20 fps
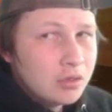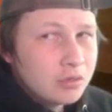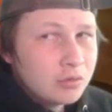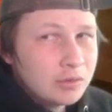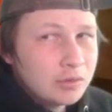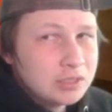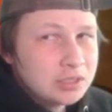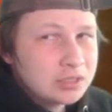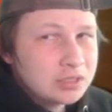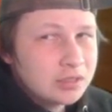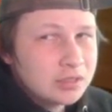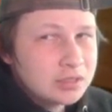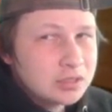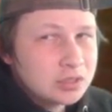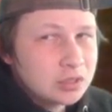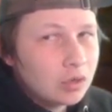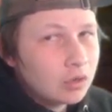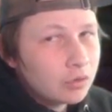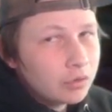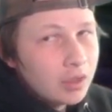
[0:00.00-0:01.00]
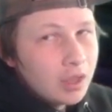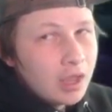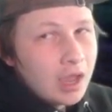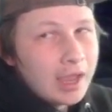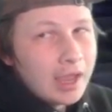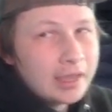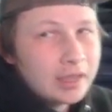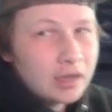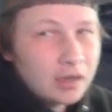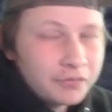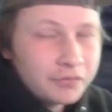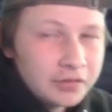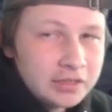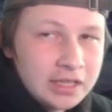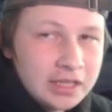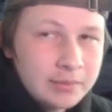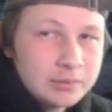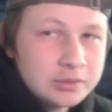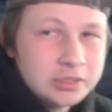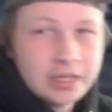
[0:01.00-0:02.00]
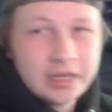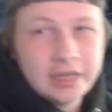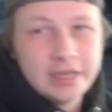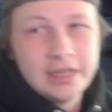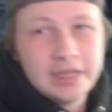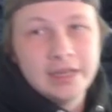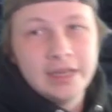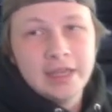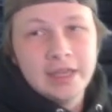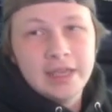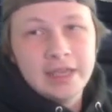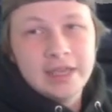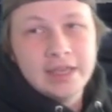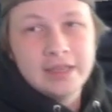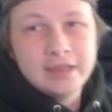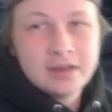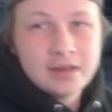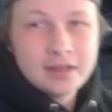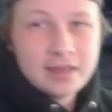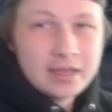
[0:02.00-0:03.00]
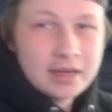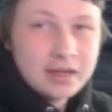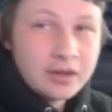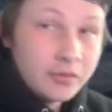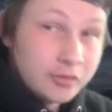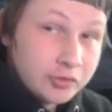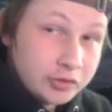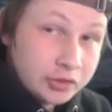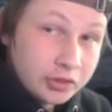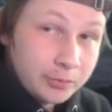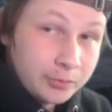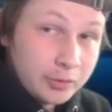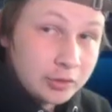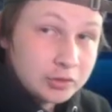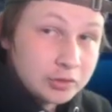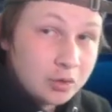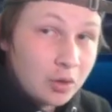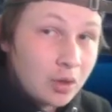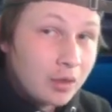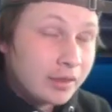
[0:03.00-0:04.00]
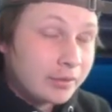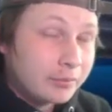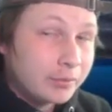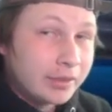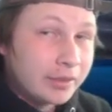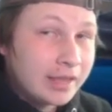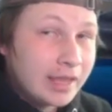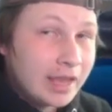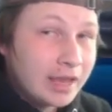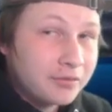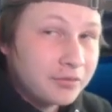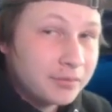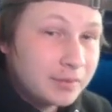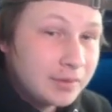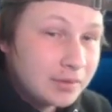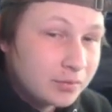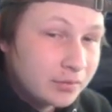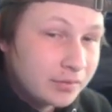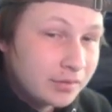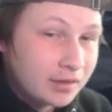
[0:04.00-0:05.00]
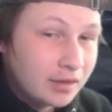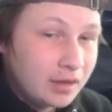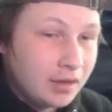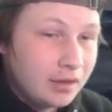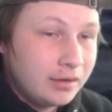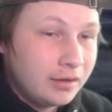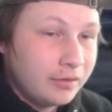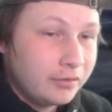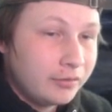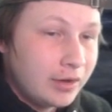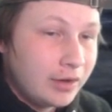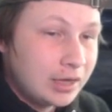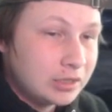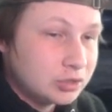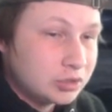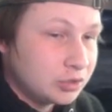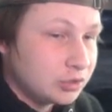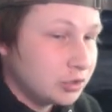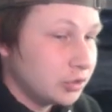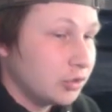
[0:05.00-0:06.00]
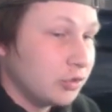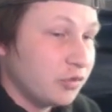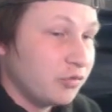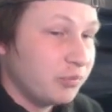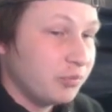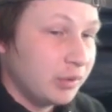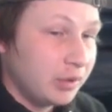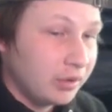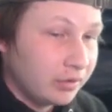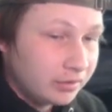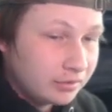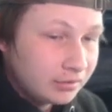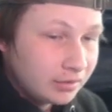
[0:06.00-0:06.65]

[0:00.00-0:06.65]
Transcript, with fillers: So I just click Scald. I get off the damage that I need. He's going to take another turn of burn. So all I really gained from this was another extra turn of burn.